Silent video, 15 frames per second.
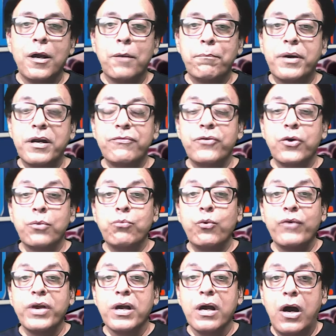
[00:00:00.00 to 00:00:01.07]
But if you're
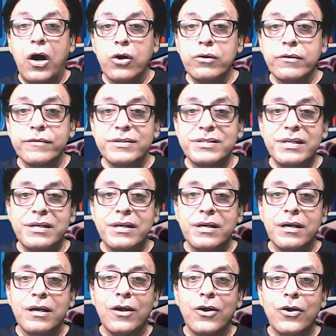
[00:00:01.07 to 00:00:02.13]
moving out of the
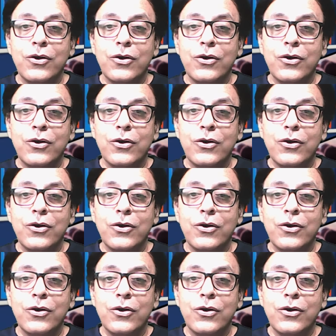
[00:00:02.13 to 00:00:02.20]
city,